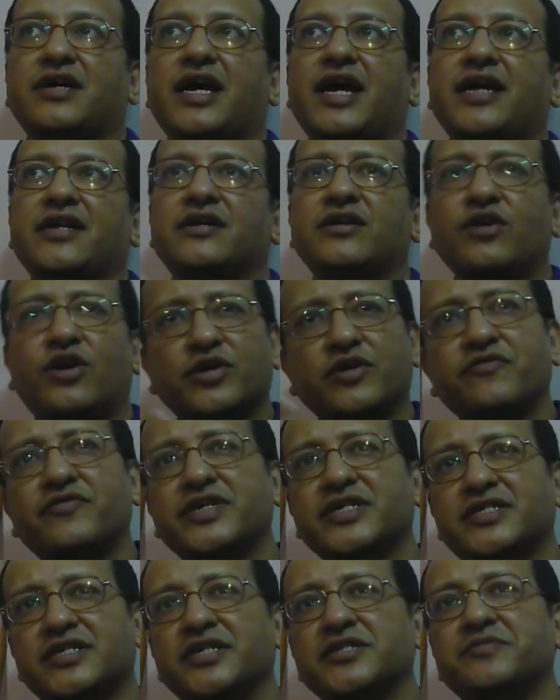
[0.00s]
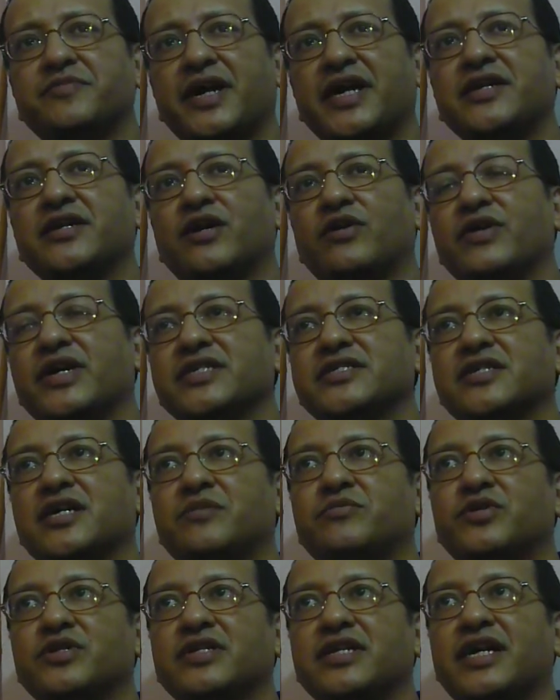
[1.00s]
and a lot of research by now has
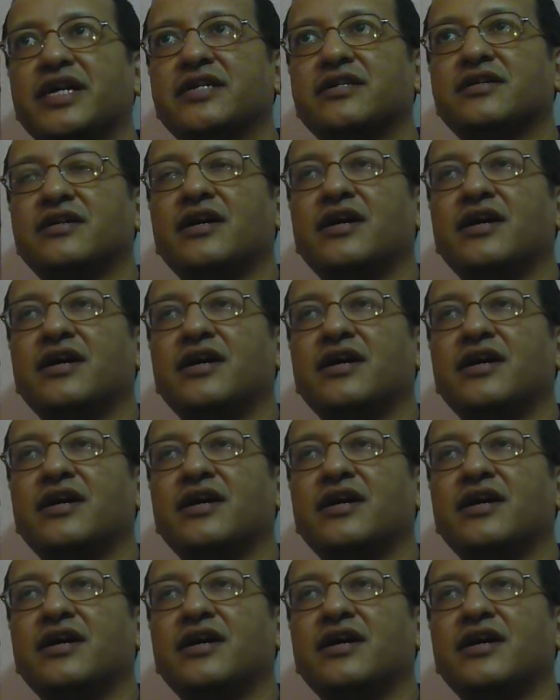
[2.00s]
come on that,